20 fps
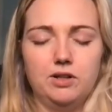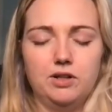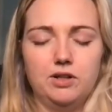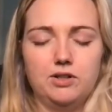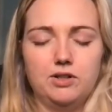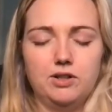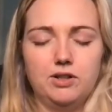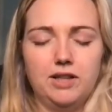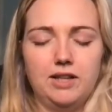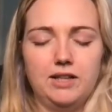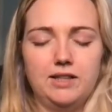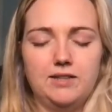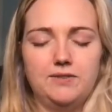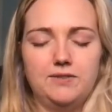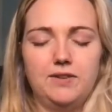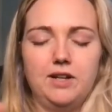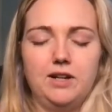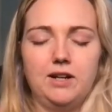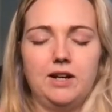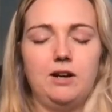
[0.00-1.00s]
So let's
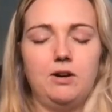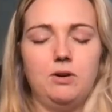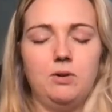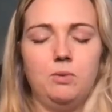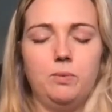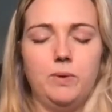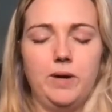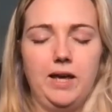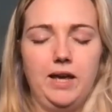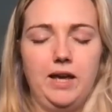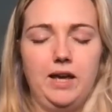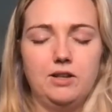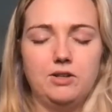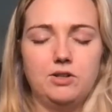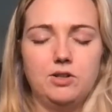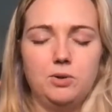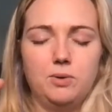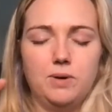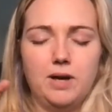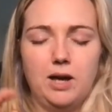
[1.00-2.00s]
figure out a way
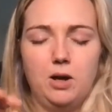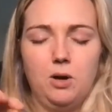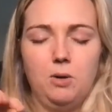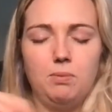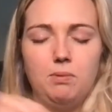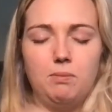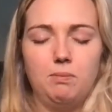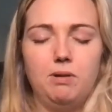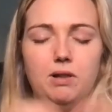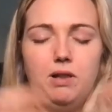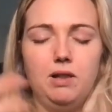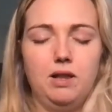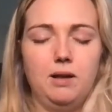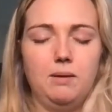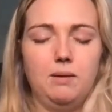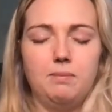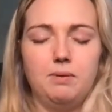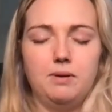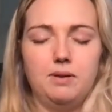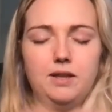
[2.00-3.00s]
to help
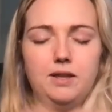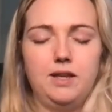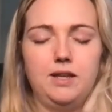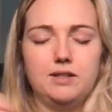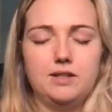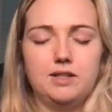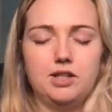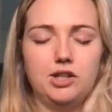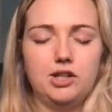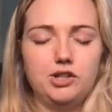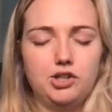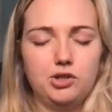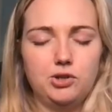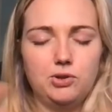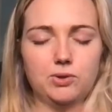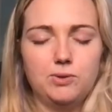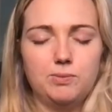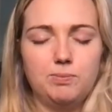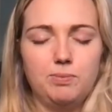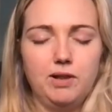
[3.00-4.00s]
plump these tissues,